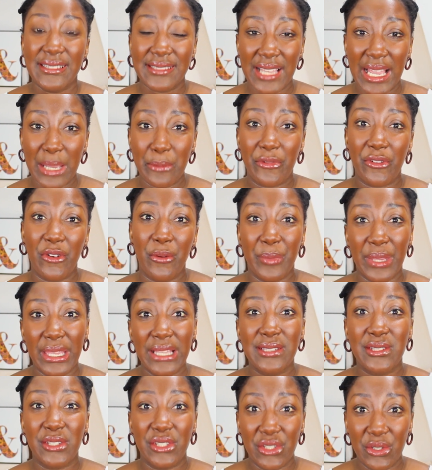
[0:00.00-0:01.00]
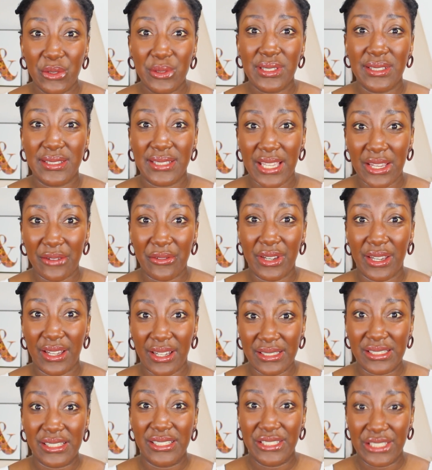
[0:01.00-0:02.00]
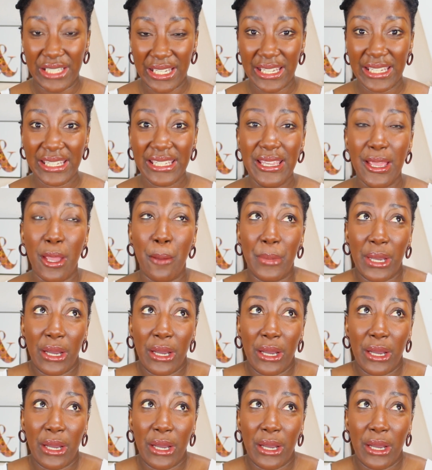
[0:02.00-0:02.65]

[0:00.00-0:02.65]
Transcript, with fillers: time for me to use it every other day.